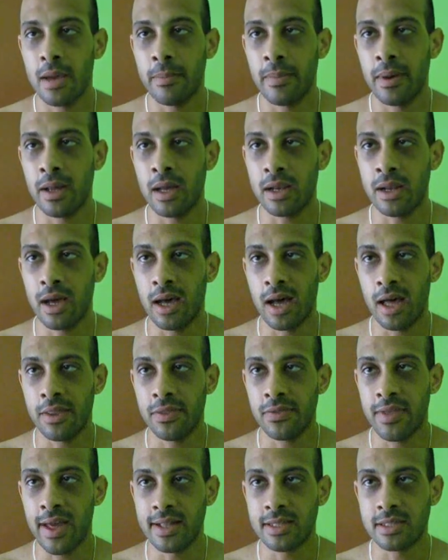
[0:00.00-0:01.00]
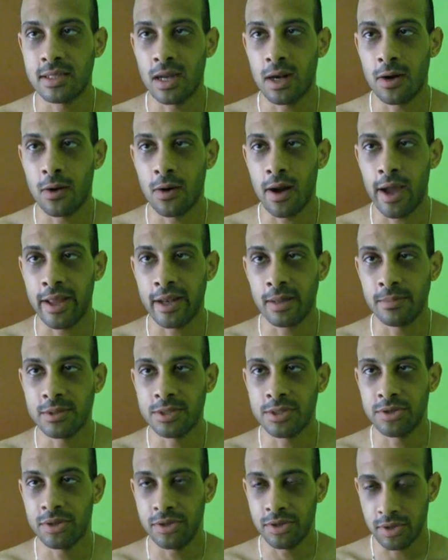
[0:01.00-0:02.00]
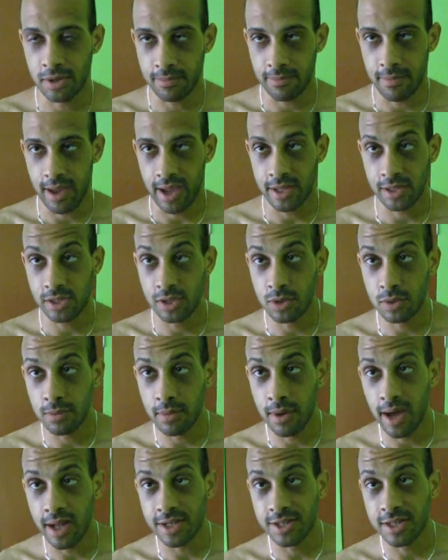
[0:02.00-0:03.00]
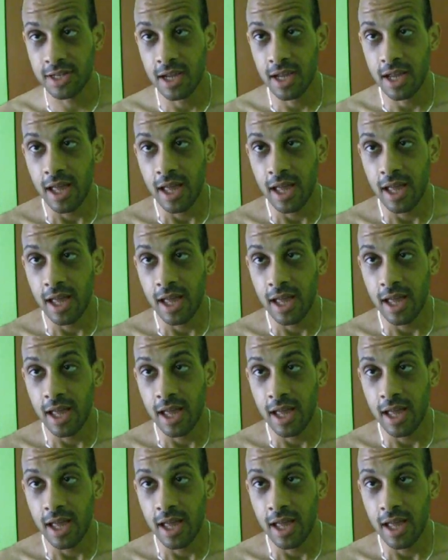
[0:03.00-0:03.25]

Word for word: but that's alright, I'm sure you don't mind too much.